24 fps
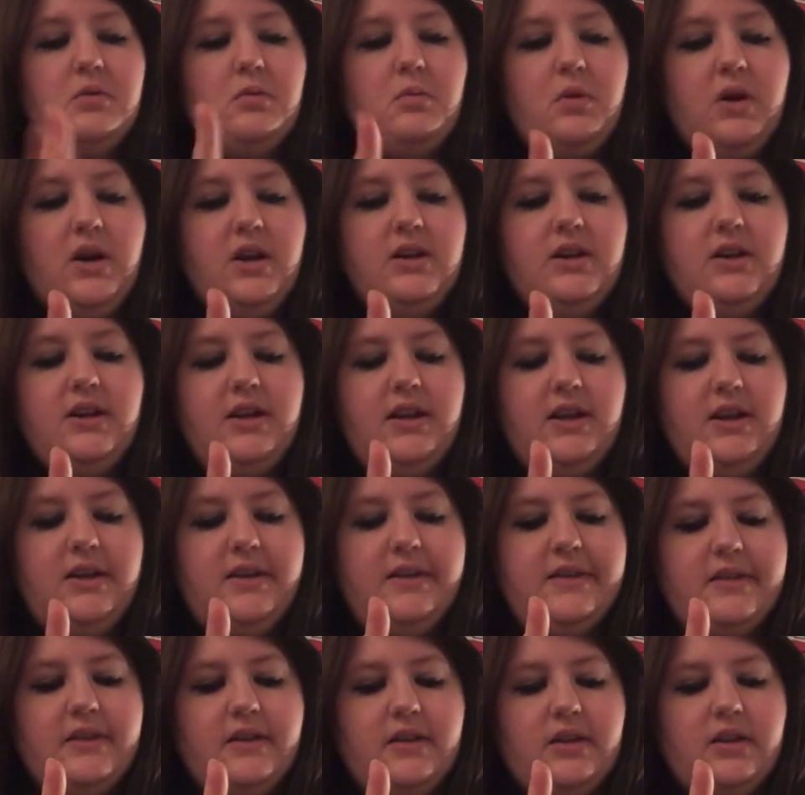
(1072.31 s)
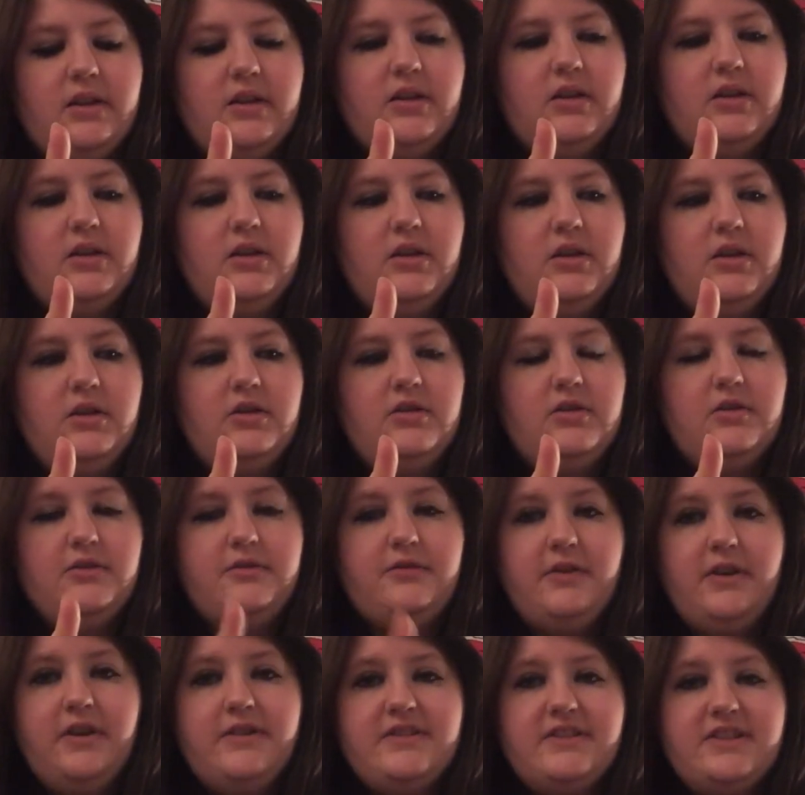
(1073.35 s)
One, either do
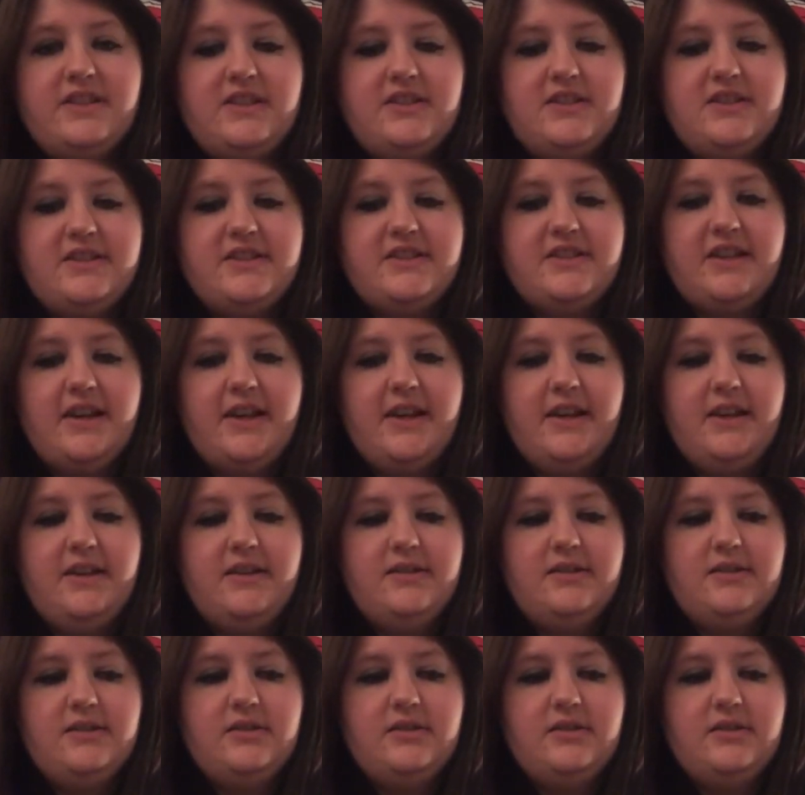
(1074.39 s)
5 stitches a day,